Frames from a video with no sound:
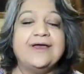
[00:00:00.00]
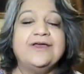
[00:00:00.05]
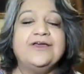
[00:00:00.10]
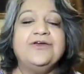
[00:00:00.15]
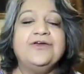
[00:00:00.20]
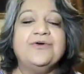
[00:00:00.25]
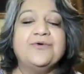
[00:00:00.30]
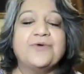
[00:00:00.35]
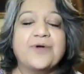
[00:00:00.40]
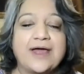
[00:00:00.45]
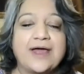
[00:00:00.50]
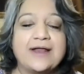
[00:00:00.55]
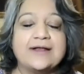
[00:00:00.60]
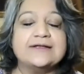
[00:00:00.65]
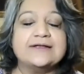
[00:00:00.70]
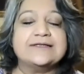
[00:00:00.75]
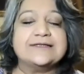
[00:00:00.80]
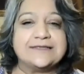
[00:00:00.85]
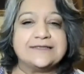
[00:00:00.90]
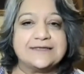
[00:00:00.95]
you
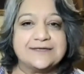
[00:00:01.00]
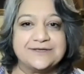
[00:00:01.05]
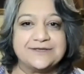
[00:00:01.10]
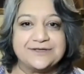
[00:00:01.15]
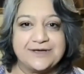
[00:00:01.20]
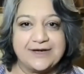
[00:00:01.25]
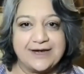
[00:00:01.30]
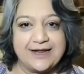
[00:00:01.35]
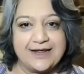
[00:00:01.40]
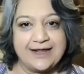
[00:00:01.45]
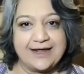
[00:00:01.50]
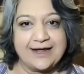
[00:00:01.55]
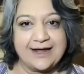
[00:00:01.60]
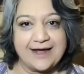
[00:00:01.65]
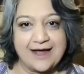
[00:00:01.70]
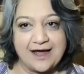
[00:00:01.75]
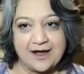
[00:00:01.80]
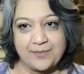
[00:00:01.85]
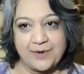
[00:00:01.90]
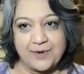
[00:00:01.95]
can certainly
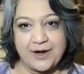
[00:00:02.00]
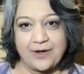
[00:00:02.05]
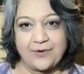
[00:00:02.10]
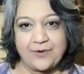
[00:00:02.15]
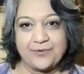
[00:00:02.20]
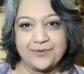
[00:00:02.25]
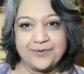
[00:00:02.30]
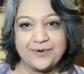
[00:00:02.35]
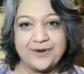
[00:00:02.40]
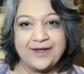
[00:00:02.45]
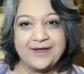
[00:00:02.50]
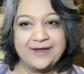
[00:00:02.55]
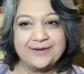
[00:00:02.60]
calm down.